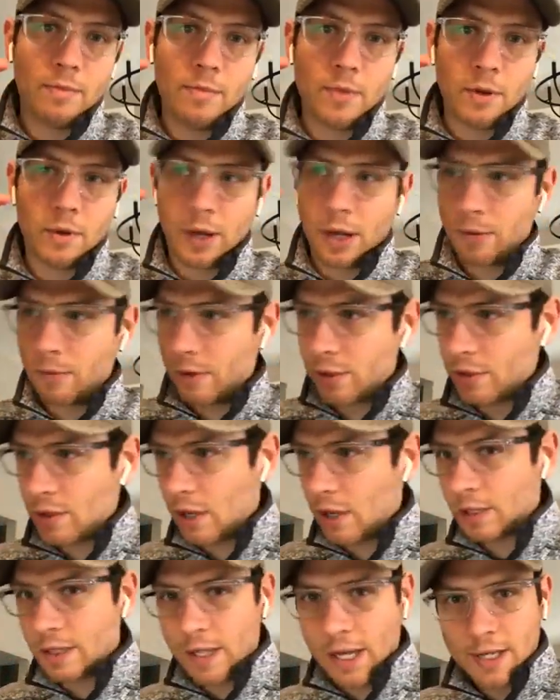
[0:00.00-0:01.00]
Again, Rich
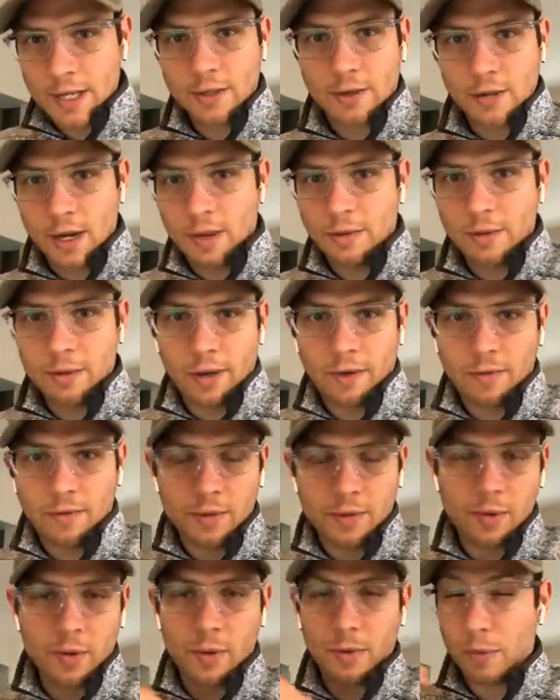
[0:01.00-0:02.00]
talked yesterday about the difference
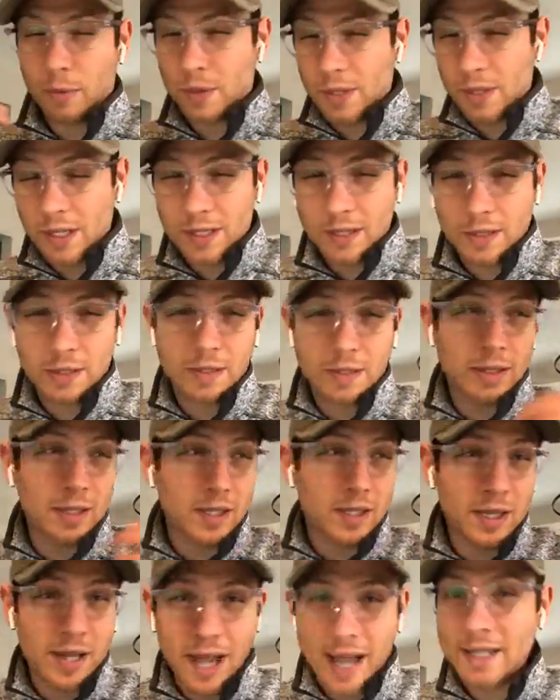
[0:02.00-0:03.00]
between persistence and
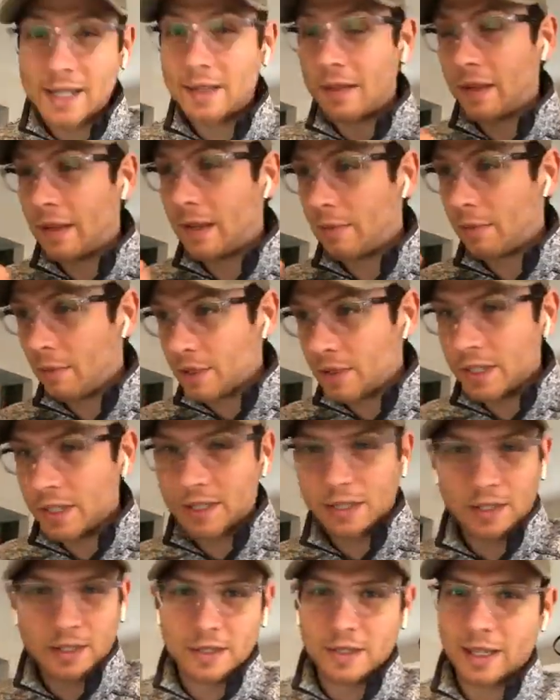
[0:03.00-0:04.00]
tenacity, and
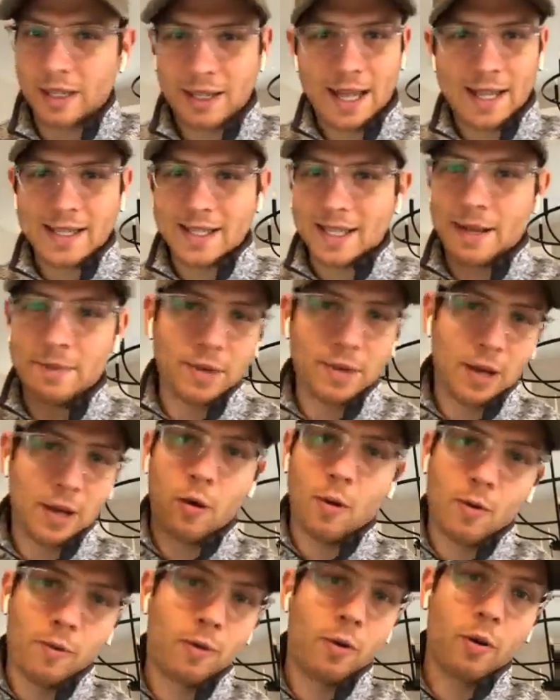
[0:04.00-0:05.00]
persistence is like that same thing
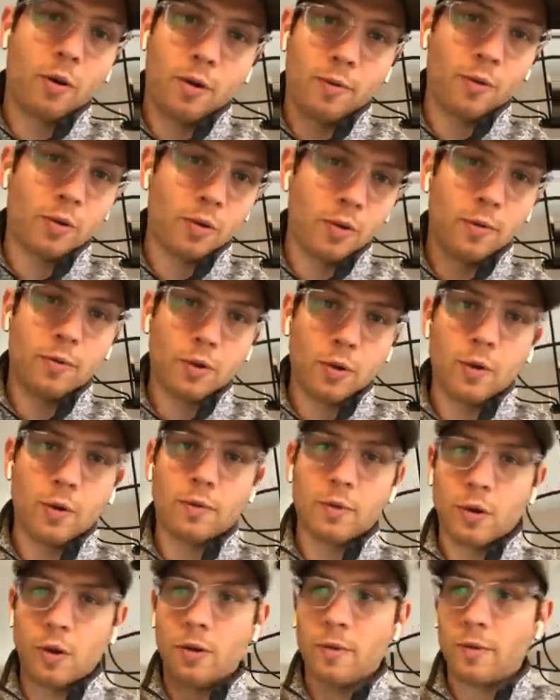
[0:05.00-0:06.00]
over and over and over and over
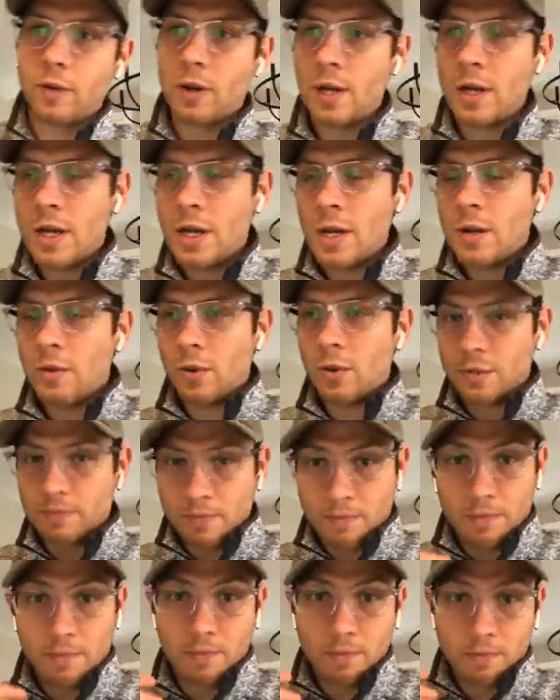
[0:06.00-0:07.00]
and over, which
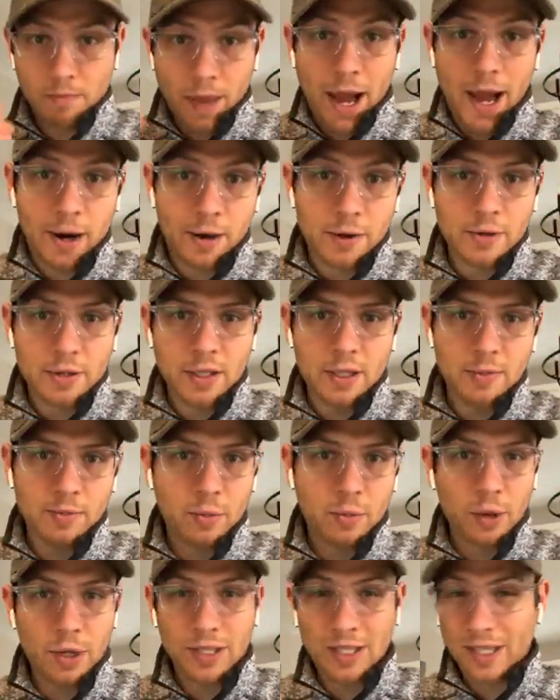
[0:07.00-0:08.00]
matters in some
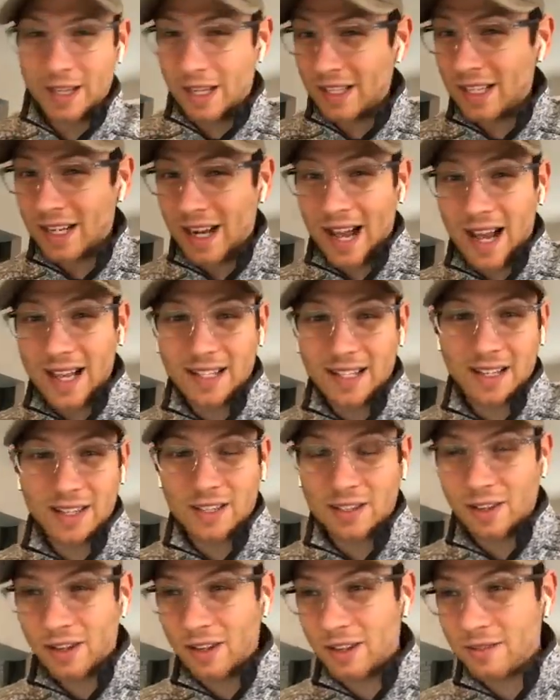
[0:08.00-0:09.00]
points. And then tenacity is
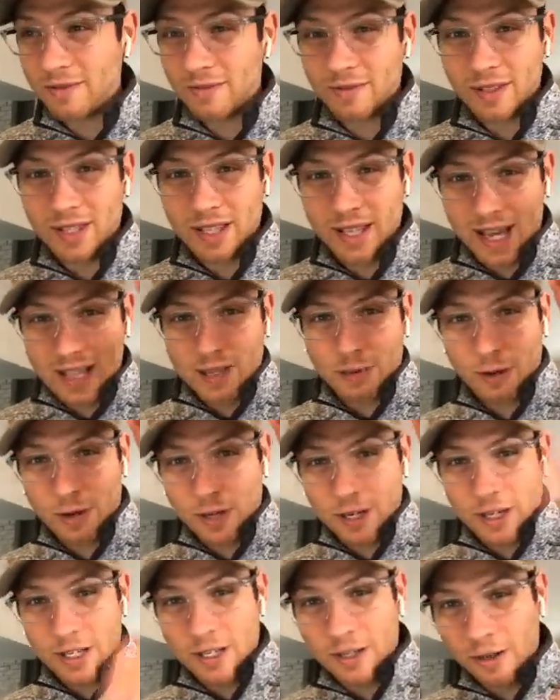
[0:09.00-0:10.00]
trying to get to where you
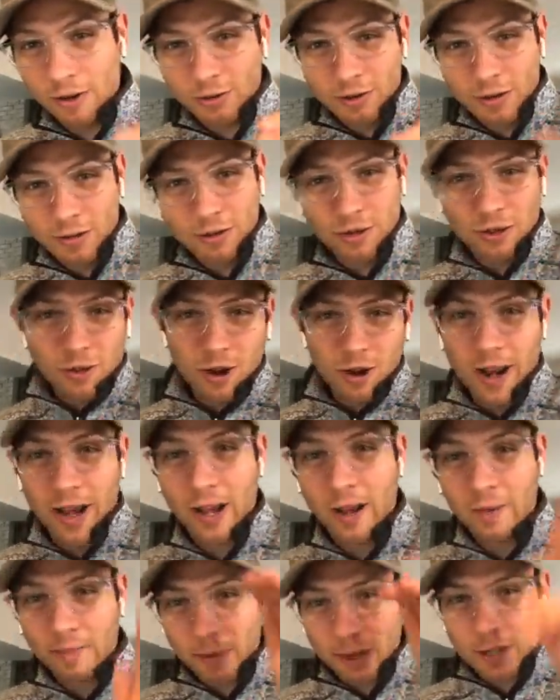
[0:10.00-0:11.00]
need to go to and trying
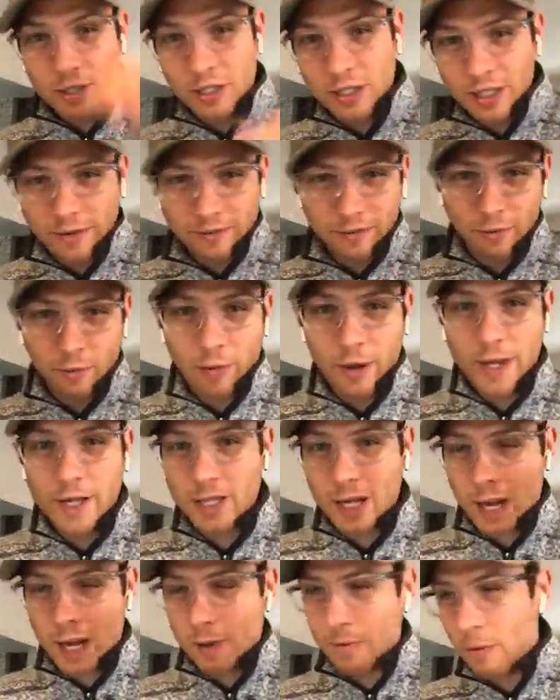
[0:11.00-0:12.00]
a bunch of different ways
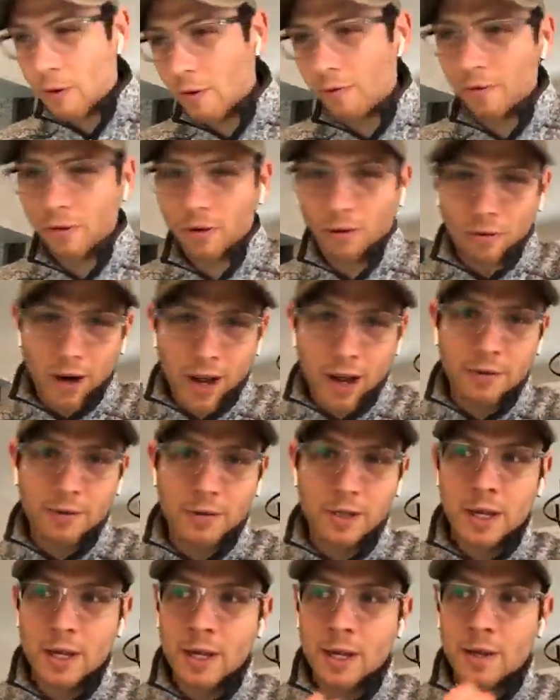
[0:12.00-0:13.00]
up, over, around.
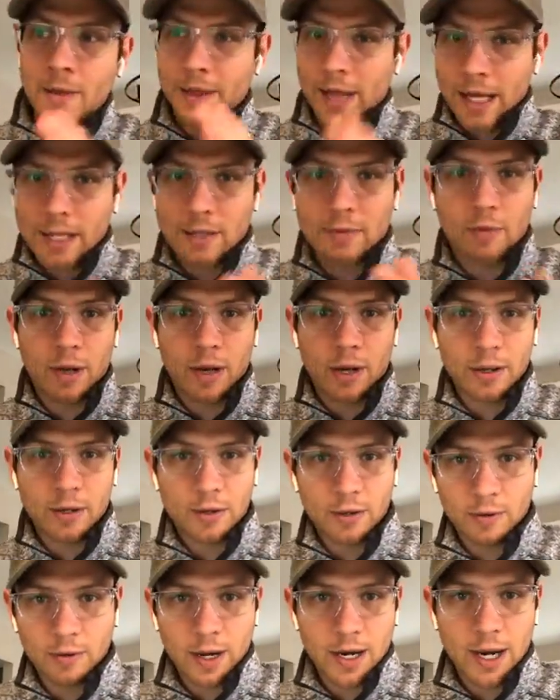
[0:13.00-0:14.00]
That's got to
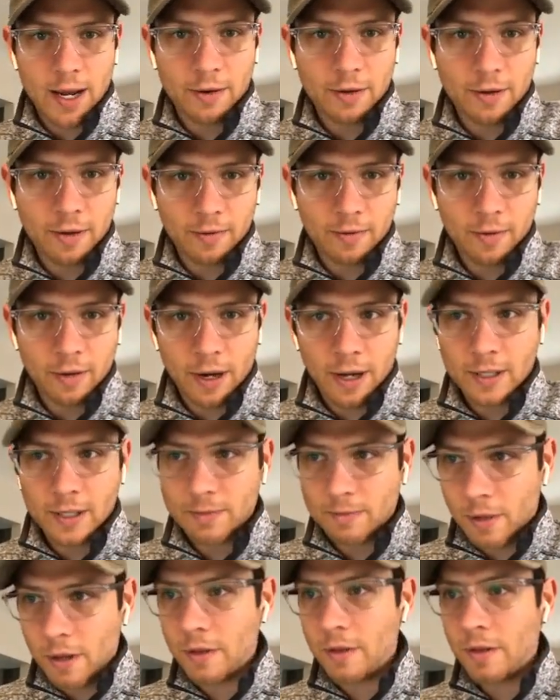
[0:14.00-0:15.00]
do right now, I think, for the next
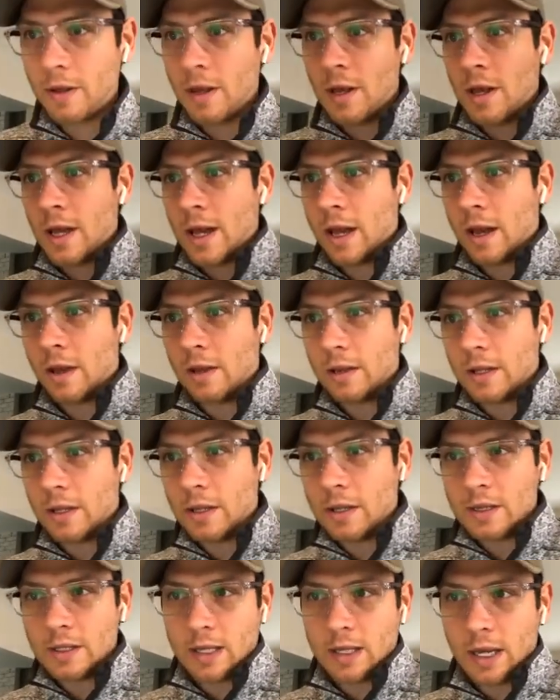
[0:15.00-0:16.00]
month. And
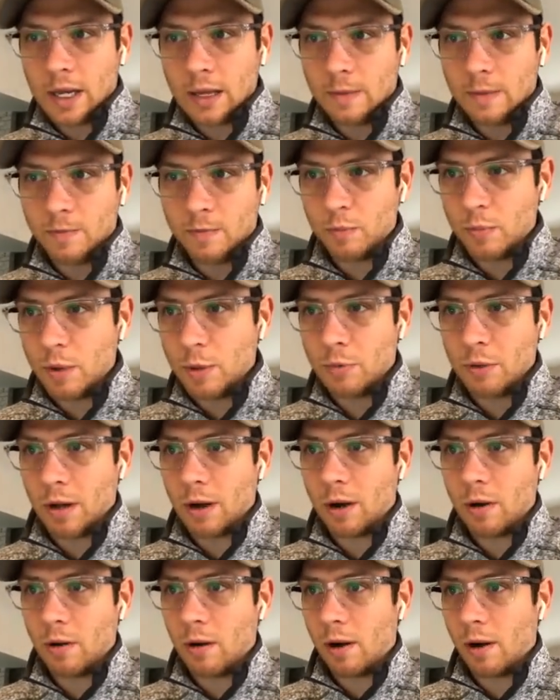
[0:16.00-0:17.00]
these people that
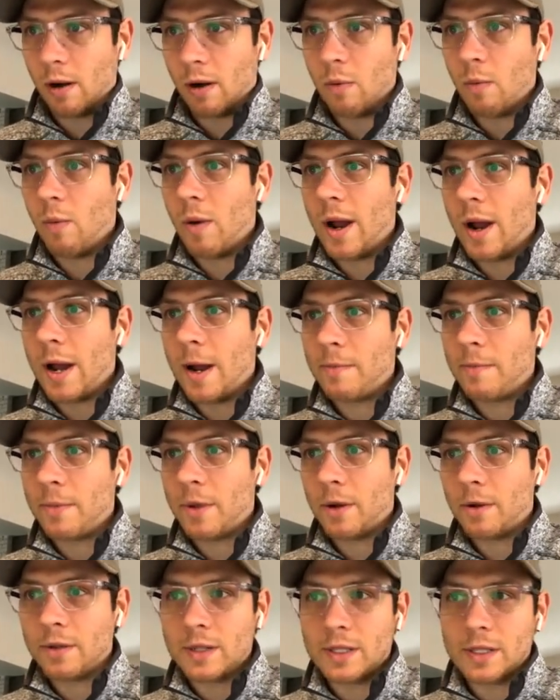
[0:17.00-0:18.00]
are way up
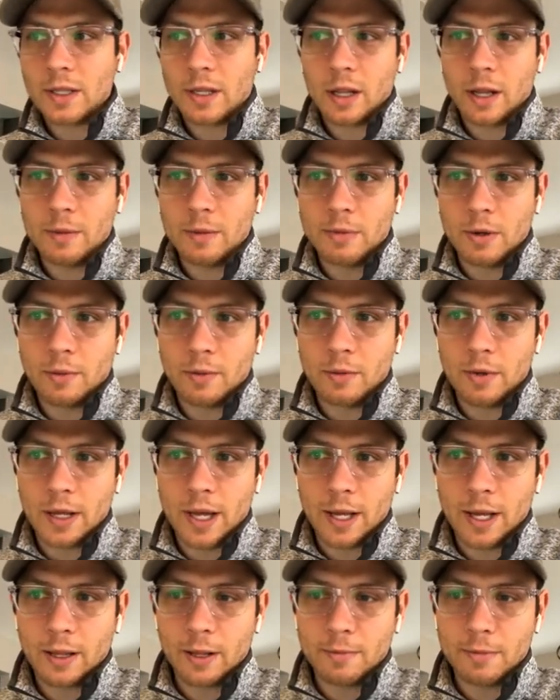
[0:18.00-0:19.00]
there in these
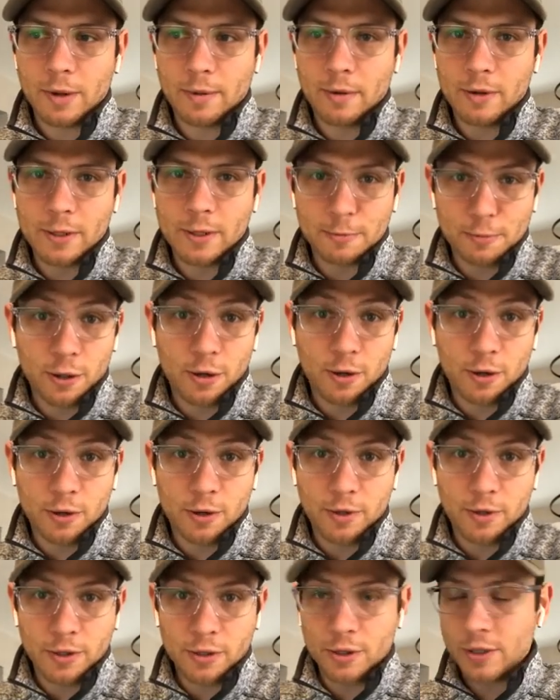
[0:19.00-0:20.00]
K club numbers, I'm sure, are
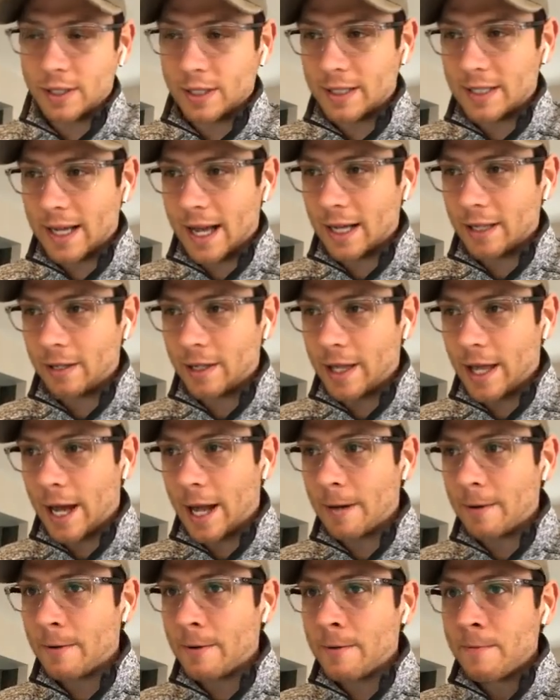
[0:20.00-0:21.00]
doing just exactly
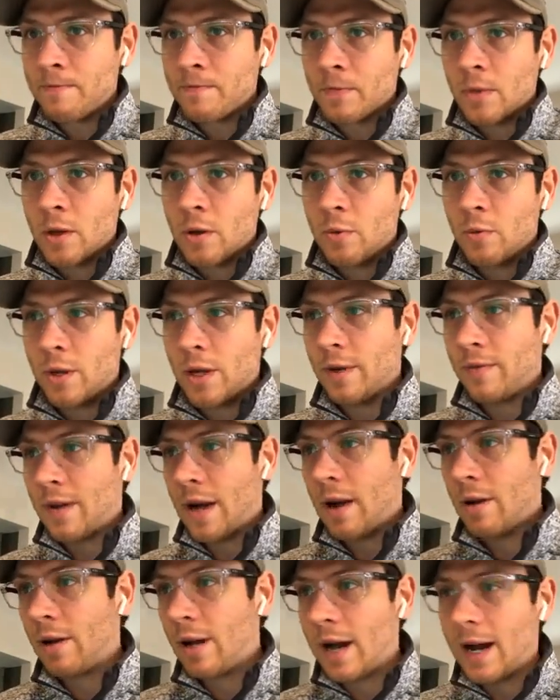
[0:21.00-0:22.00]
that. We have
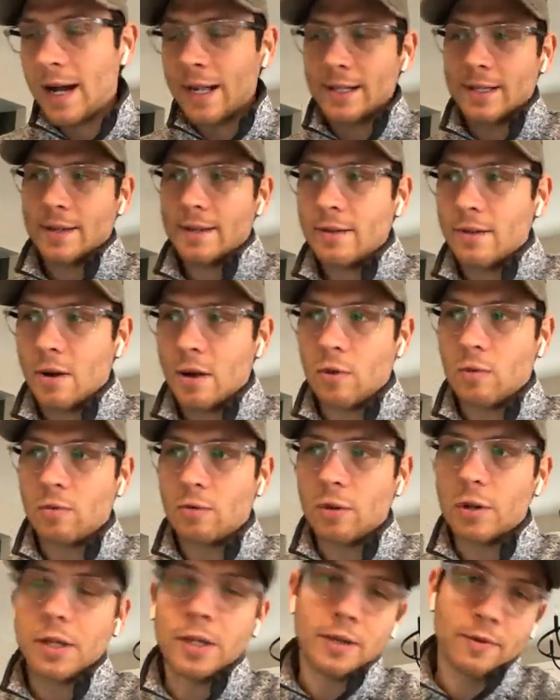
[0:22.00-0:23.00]
now got our
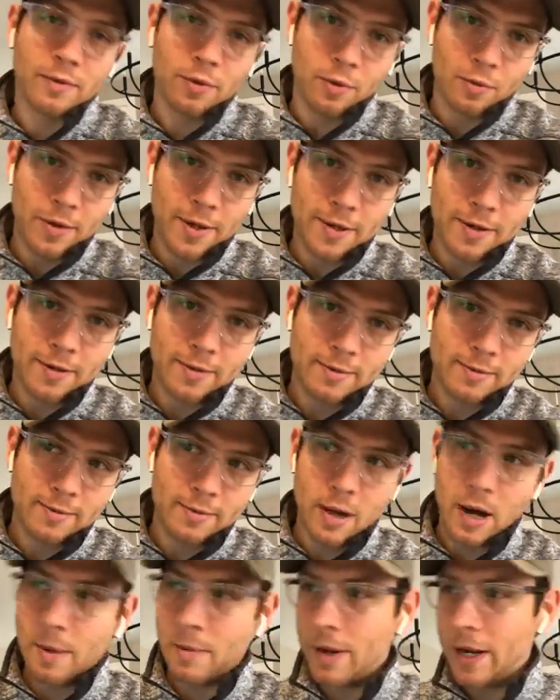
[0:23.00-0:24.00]
Rookie of the Week
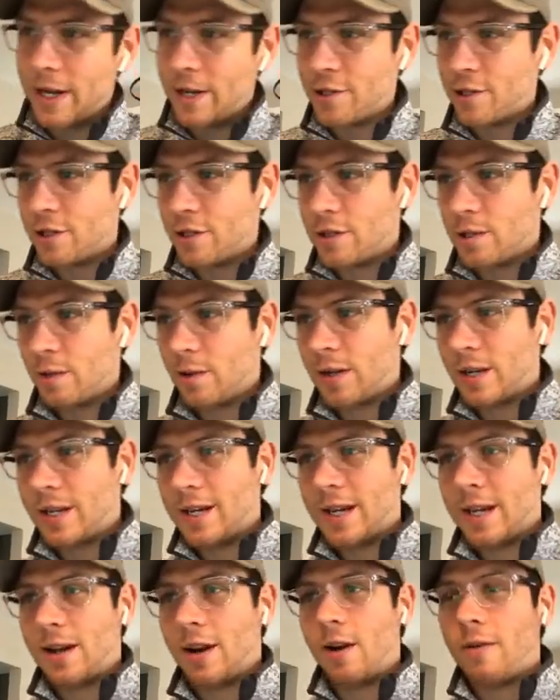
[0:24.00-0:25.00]
nomination. So we're going to
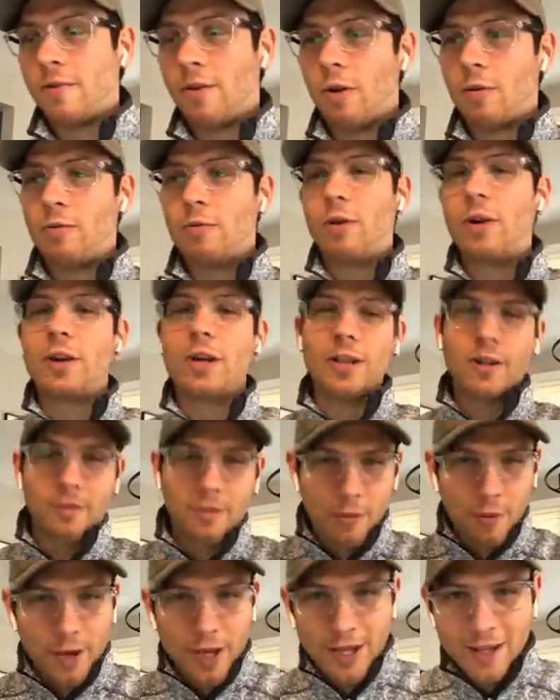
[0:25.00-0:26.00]
kick off our Rookie of
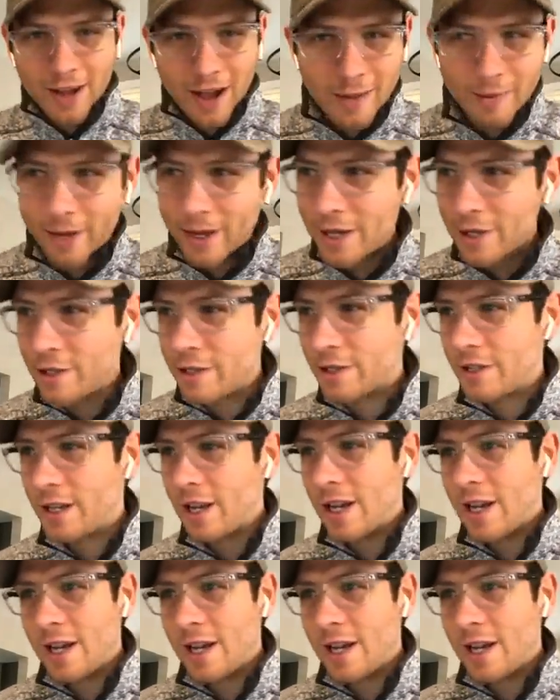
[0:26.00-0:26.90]
the Week nominations.